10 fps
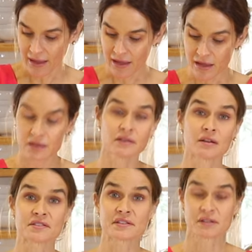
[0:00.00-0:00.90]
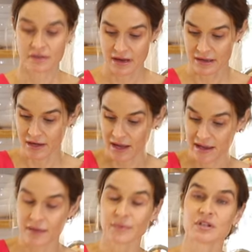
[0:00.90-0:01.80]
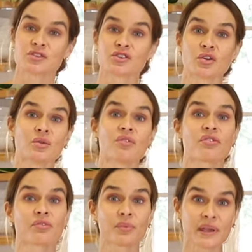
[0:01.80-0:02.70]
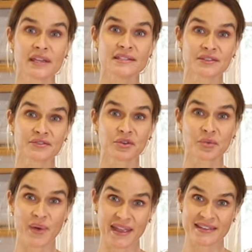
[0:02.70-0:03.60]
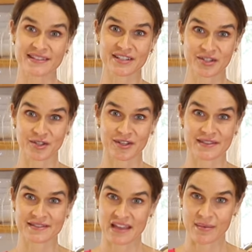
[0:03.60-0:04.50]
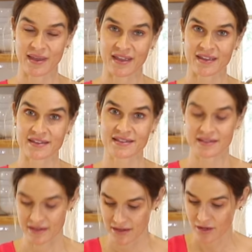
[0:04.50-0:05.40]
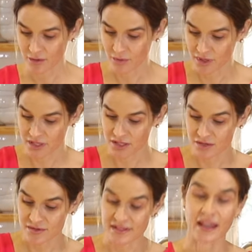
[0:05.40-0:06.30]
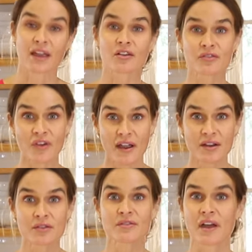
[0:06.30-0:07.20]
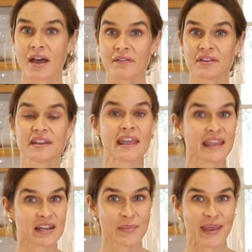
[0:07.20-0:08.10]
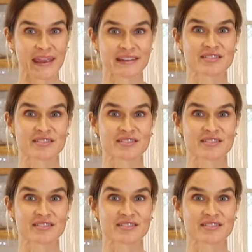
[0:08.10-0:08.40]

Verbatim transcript: And y'all stick around, I am going to show you three different ways to cook the salmon cakes. We're going to use the air fryer, the oven, and a pan.